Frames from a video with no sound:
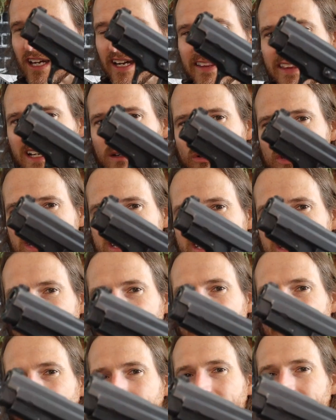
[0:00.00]
I think, with the
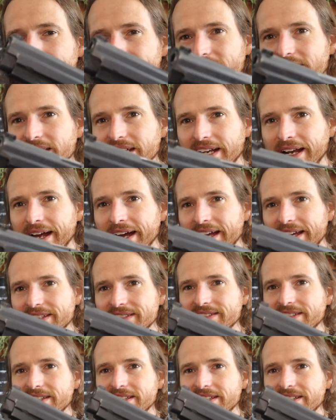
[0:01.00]
SIG because it has